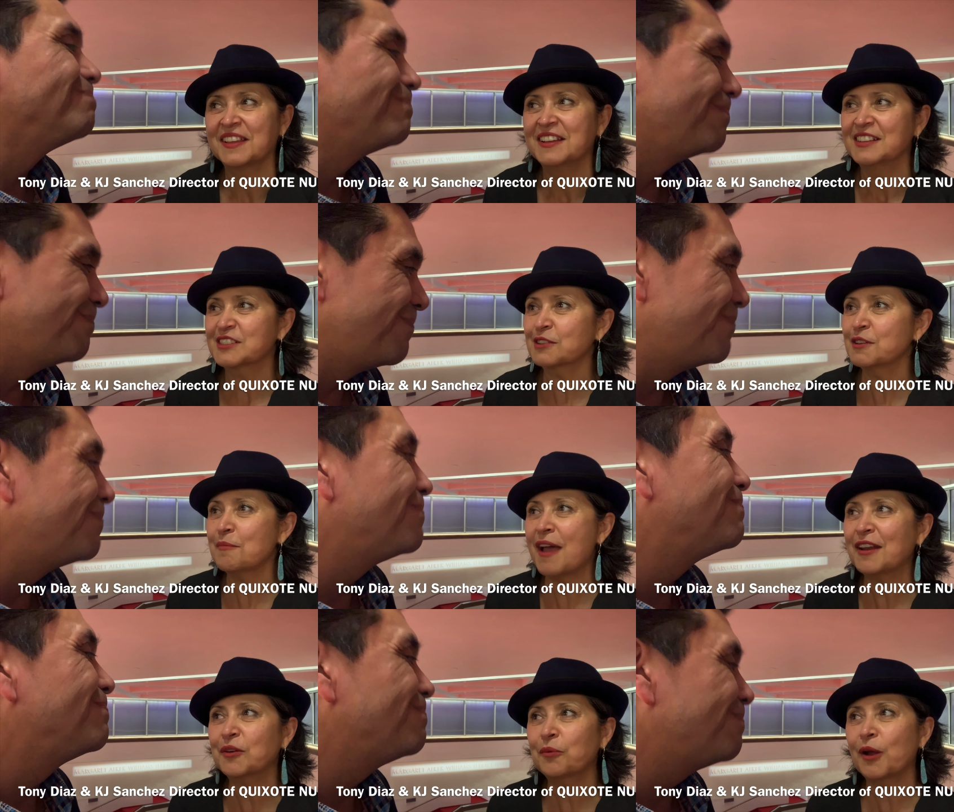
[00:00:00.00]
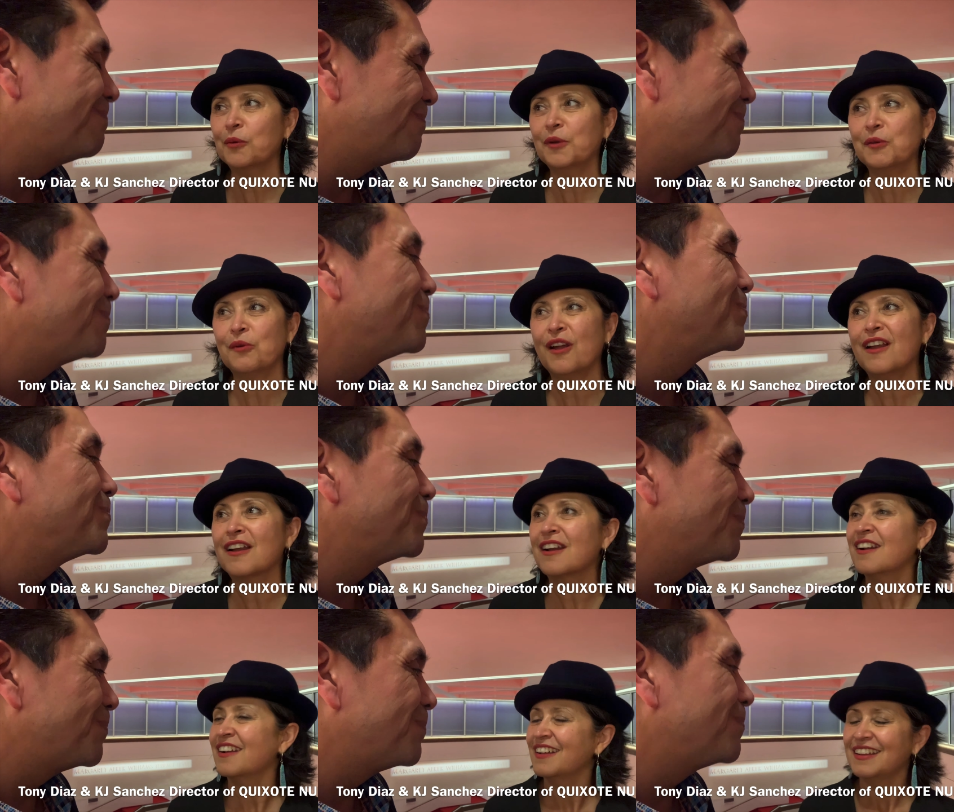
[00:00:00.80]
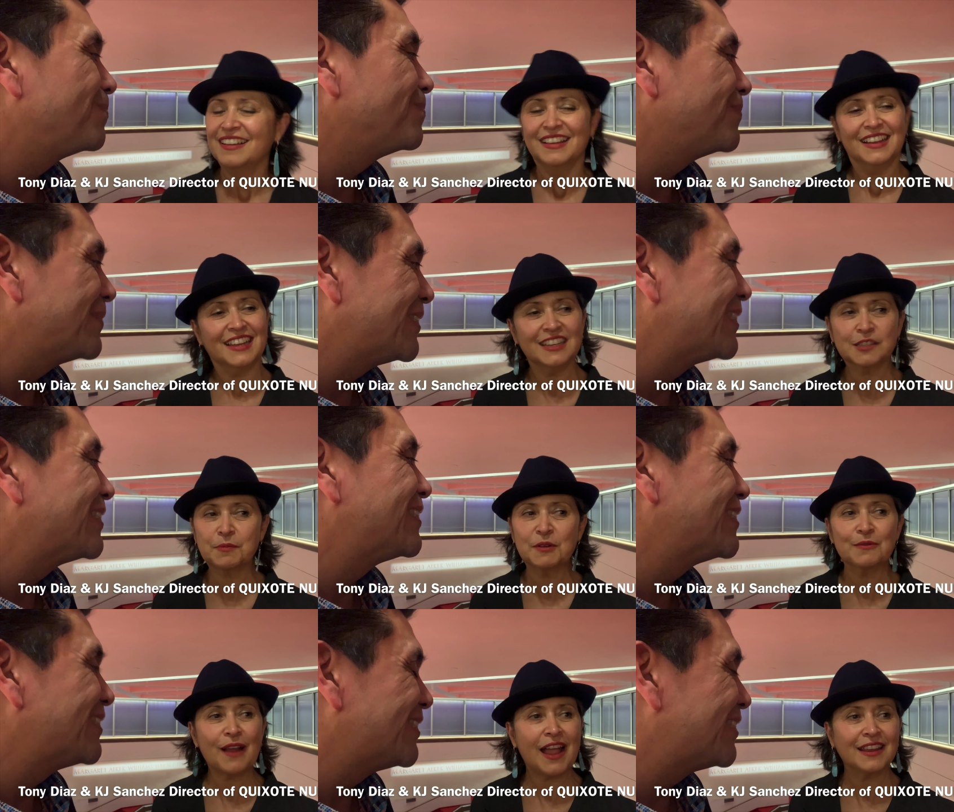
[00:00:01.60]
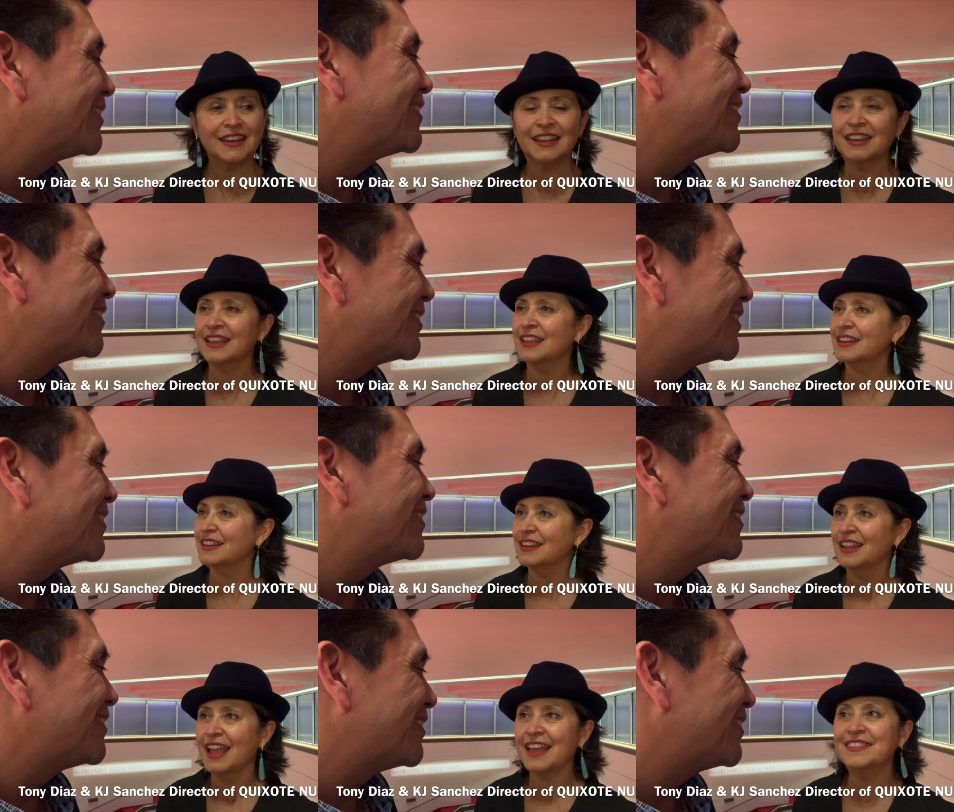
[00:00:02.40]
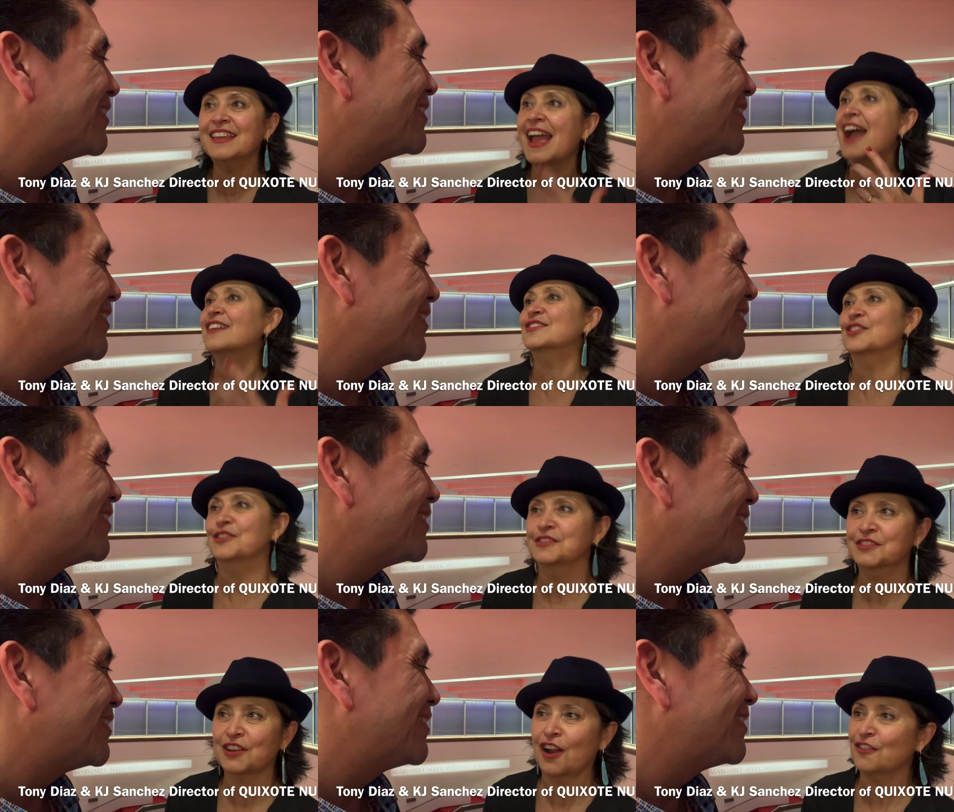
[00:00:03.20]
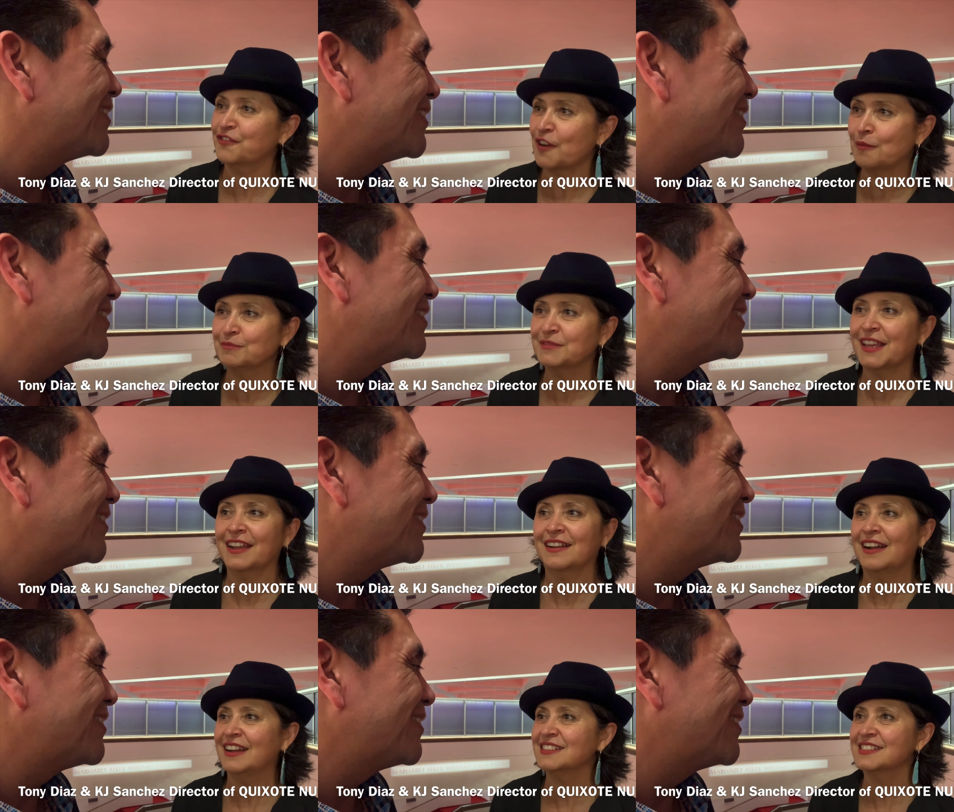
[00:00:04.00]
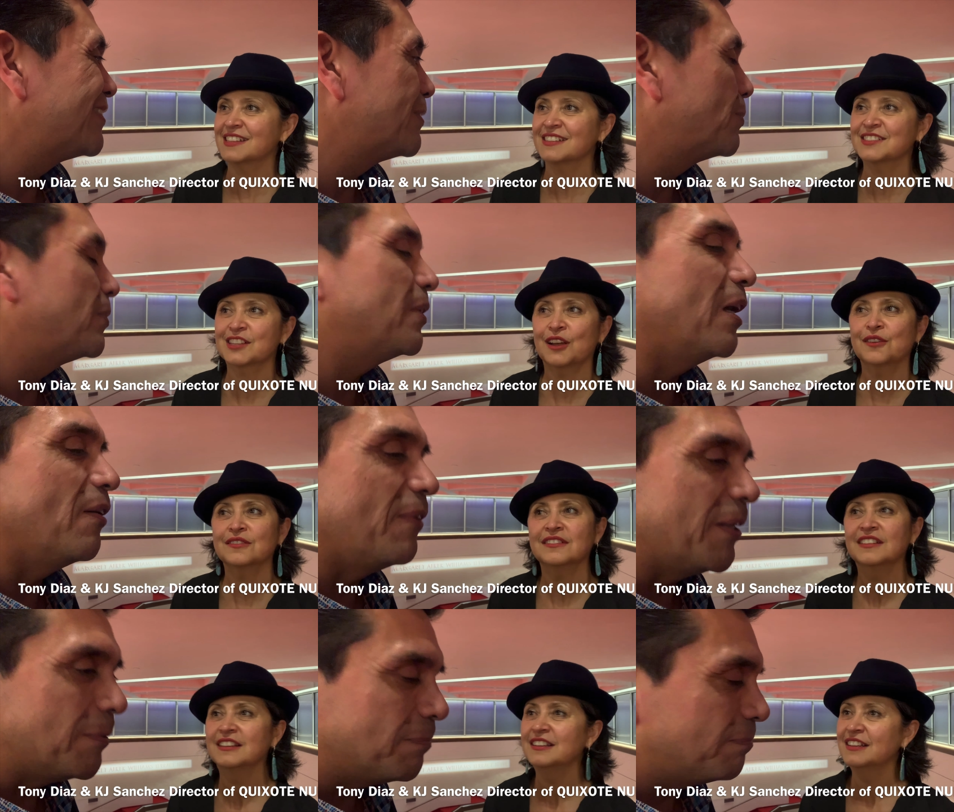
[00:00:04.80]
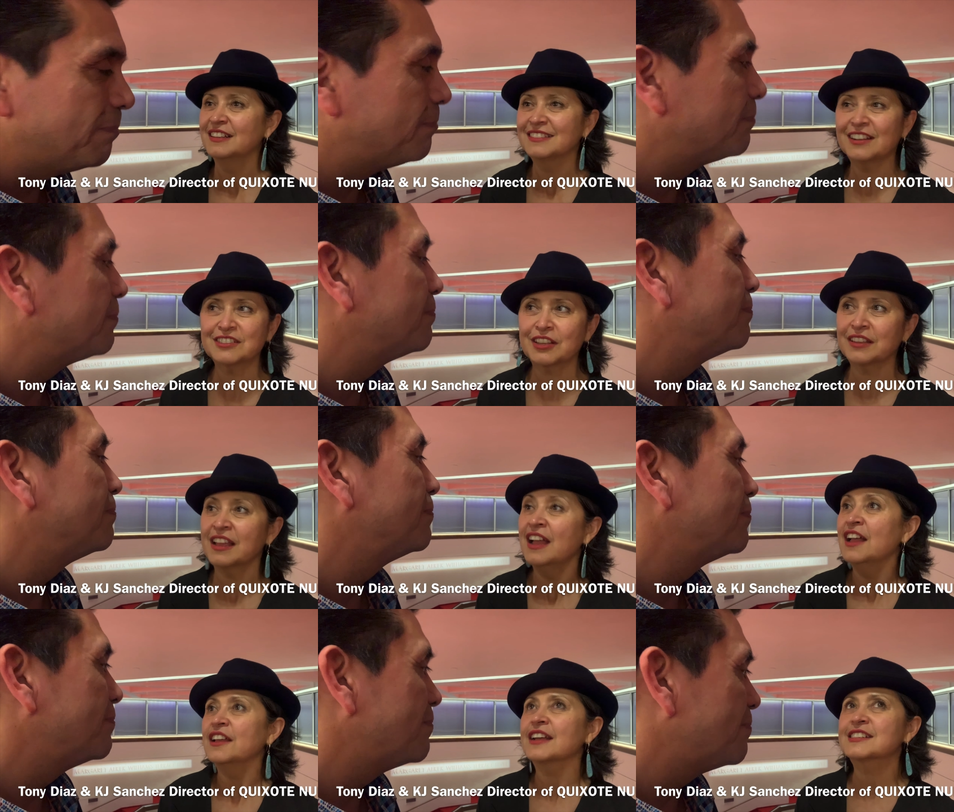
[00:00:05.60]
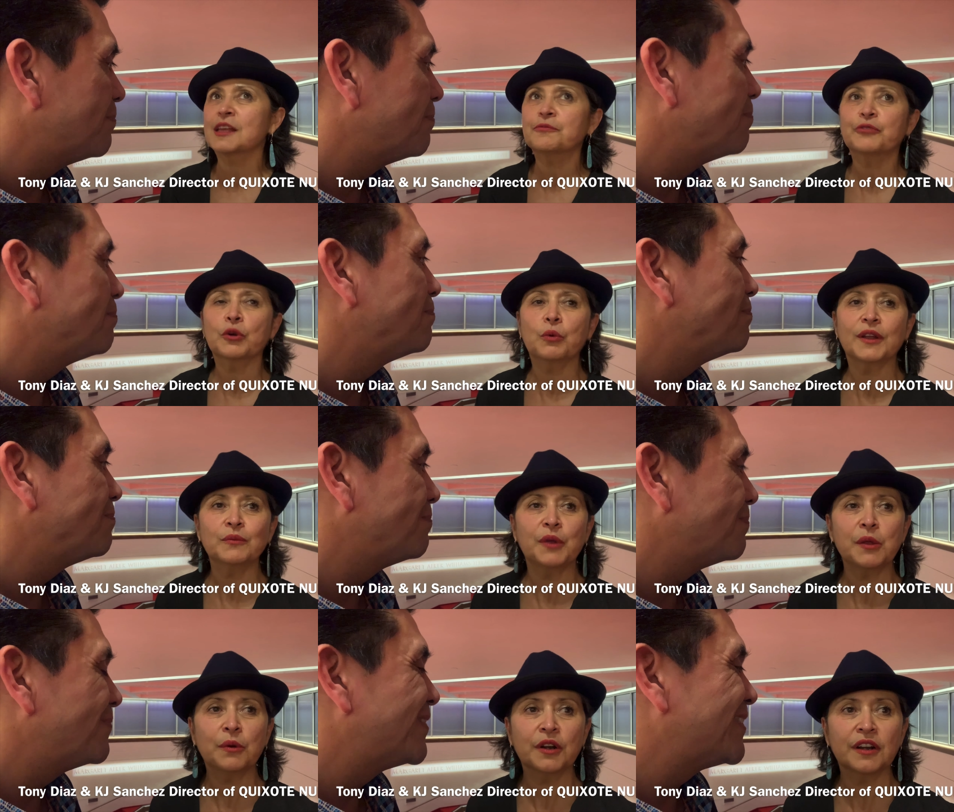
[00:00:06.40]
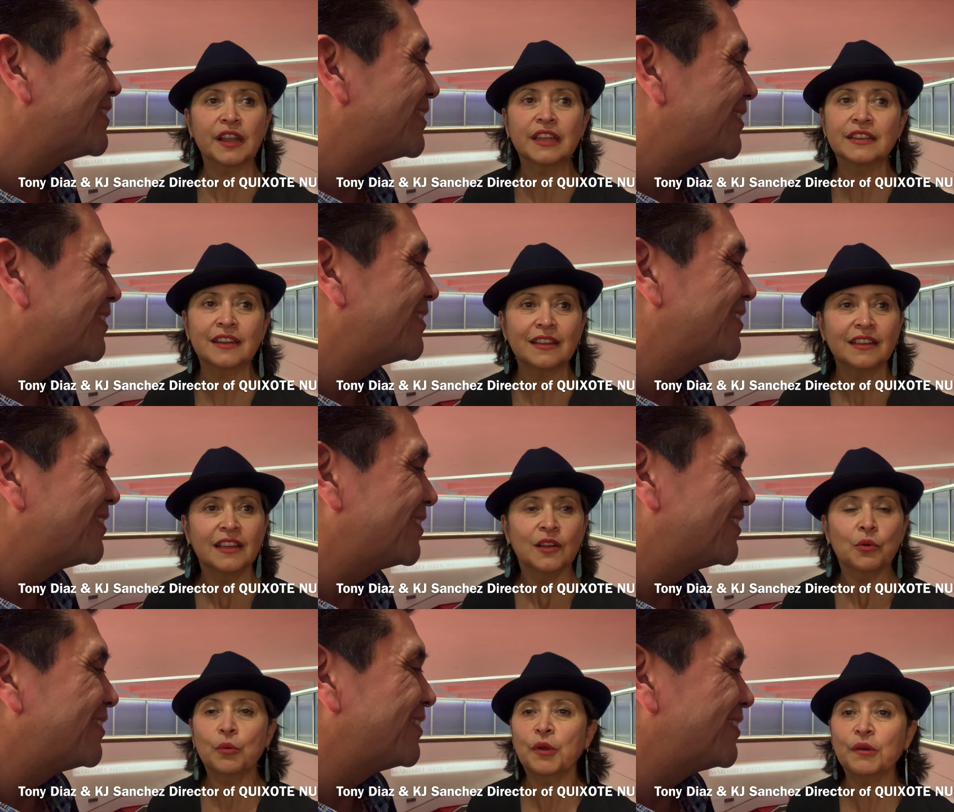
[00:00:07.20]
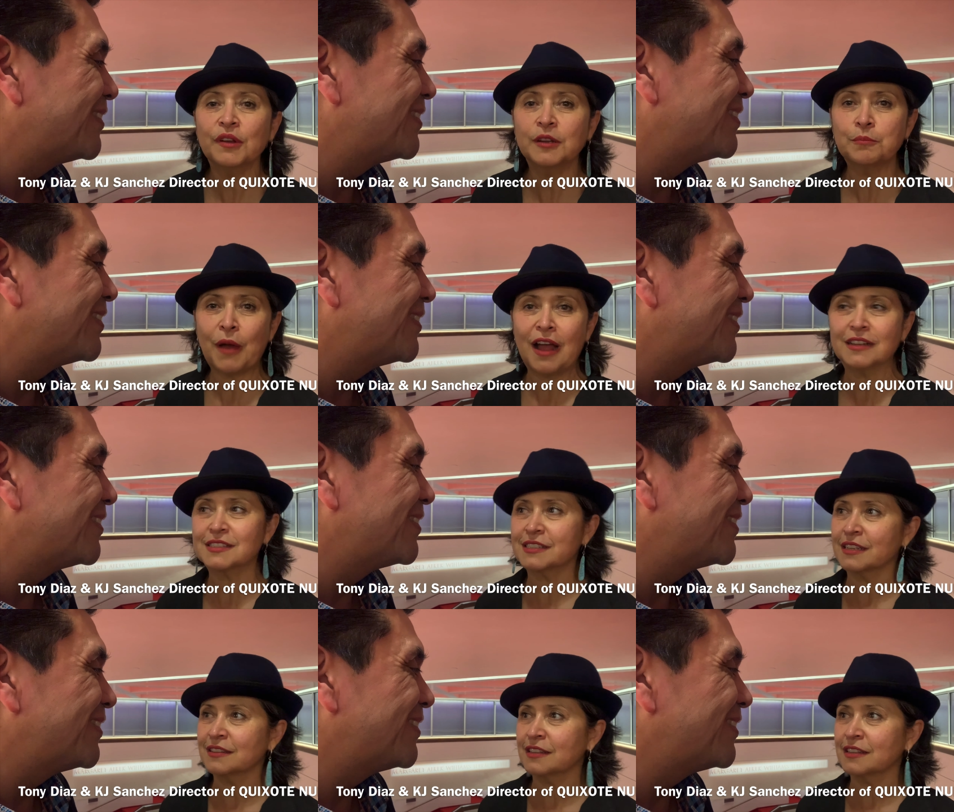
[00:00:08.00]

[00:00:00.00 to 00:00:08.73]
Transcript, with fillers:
Speaker 1: So no matter where we were, he's been writing it. And the actors are from Texas, and so there's like, except for when we were in when we were in Boston,